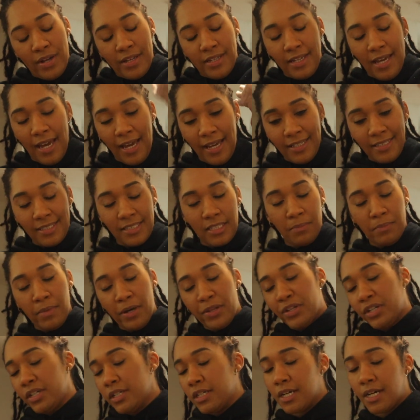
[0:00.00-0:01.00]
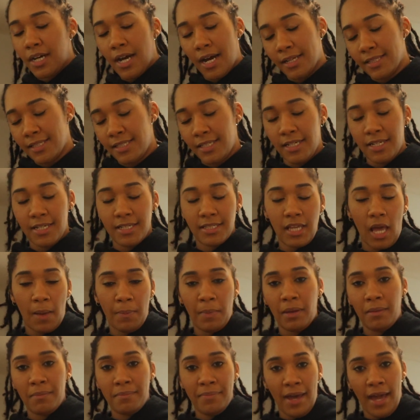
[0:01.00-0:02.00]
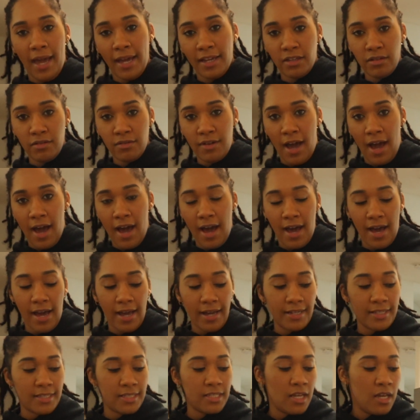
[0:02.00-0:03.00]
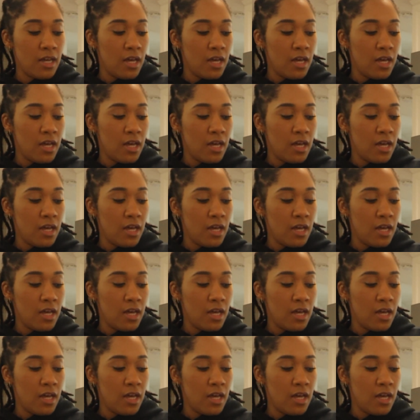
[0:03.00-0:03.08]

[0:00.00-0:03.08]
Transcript: Yes, the motherhood content is coming back, you guys.